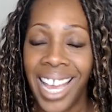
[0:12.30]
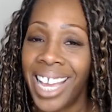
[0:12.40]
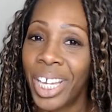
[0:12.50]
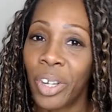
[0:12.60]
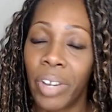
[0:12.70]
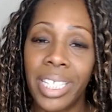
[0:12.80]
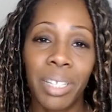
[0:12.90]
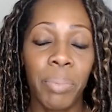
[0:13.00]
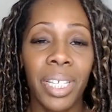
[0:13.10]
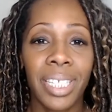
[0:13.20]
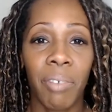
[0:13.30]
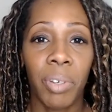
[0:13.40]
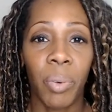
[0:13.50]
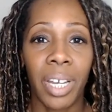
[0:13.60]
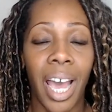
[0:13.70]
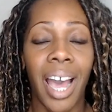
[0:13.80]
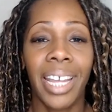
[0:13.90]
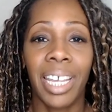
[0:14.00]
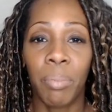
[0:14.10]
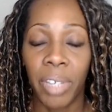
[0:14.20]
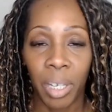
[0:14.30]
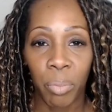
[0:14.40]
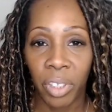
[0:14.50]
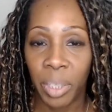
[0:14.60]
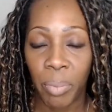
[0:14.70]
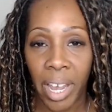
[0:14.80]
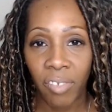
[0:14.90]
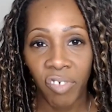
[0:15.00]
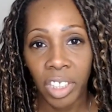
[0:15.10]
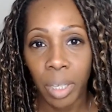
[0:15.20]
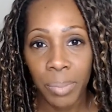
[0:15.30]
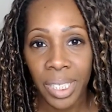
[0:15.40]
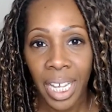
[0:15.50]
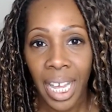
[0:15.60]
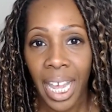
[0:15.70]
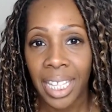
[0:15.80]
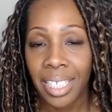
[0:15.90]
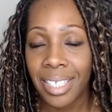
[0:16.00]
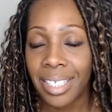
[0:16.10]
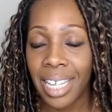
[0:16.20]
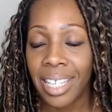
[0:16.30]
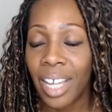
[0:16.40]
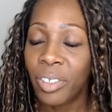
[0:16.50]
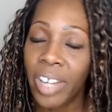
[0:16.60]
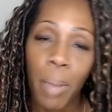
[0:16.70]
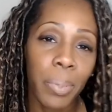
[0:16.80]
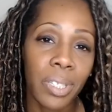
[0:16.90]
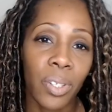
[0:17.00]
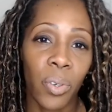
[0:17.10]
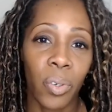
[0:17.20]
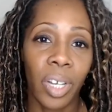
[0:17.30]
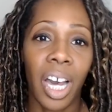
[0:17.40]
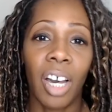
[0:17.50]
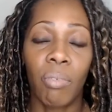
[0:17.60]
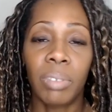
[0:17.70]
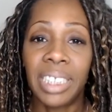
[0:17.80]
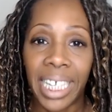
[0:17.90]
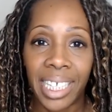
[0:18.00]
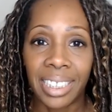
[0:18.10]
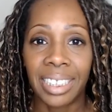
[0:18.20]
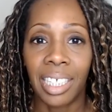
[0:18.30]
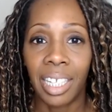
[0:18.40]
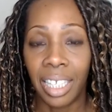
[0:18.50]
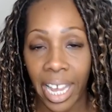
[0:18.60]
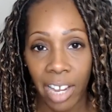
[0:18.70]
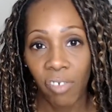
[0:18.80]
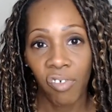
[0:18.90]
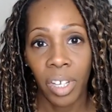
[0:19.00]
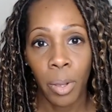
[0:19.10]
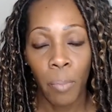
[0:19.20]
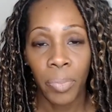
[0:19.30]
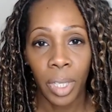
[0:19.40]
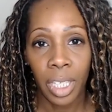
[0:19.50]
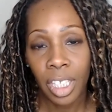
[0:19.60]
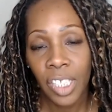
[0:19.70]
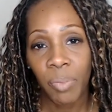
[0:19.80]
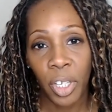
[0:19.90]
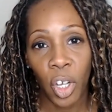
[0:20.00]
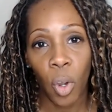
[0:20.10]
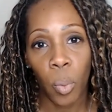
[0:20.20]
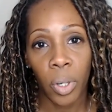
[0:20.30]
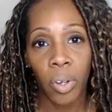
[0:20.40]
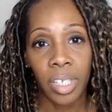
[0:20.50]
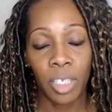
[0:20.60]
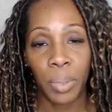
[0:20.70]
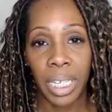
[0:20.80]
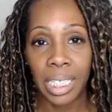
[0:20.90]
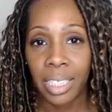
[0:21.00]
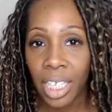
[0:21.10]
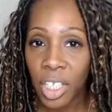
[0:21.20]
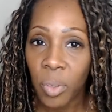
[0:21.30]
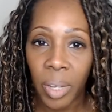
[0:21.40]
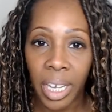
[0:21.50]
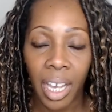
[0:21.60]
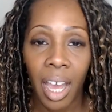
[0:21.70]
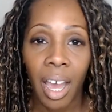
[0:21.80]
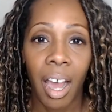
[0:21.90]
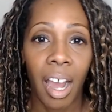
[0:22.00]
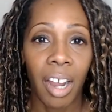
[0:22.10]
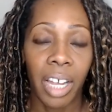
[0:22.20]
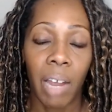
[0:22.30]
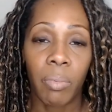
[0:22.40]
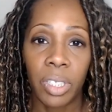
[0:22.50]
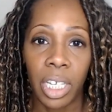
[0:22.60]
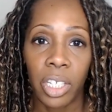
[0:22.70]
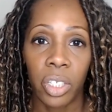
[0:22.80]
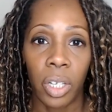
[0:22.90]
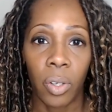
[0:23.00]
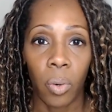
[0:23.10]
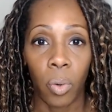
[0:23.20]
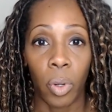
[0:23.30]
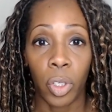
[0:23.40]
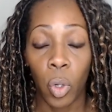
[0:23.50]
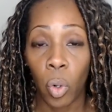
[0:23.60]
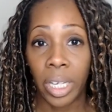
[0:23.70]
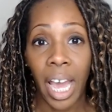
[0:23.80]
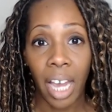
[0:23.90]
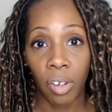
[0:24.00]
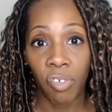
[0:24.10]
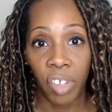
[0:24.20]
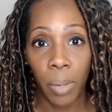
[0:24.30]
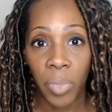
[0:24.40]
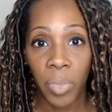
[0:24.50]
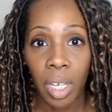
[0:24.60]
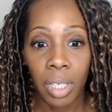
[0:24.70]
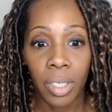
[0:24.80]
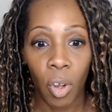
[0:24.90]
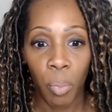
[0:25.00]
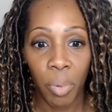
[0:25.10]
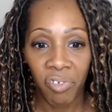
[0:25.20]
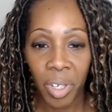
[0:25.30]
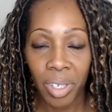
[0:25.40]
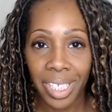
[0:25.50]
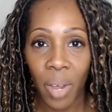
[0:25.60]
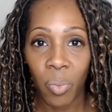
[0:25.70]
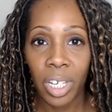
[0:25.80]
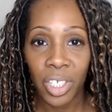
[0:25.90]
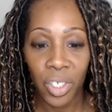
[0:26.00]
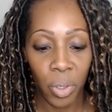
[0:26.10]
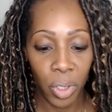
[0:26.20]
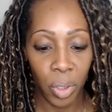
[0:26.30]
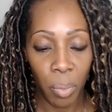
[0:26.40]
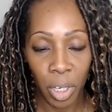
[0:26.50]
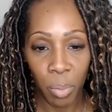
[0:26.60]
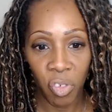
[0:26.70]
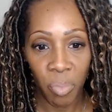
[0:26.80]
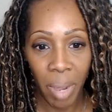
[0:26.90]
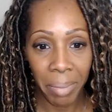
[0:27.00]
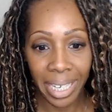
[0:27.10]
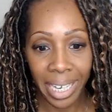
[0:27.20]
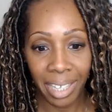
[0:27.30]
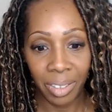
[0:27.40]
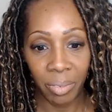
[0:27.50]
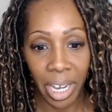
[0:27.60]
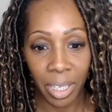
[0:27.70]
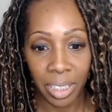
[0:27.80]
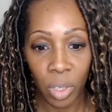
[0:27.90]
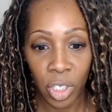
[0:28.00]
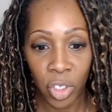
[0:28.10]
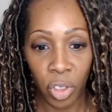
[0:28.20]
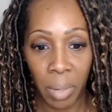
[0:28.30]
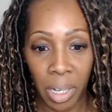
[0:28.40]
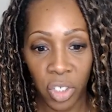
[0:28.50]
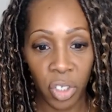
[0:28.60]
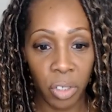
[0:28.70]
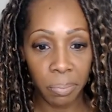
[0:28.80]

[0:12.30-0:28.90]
Grace and peace, everyone. I am Kimberly Brown Phillips, and this is another episode of Dance Life. In this video, we're going to be continuing our conversation on choreography. But first, I want to show you, I'm going to move my mic out the way because I want to show you my shirt.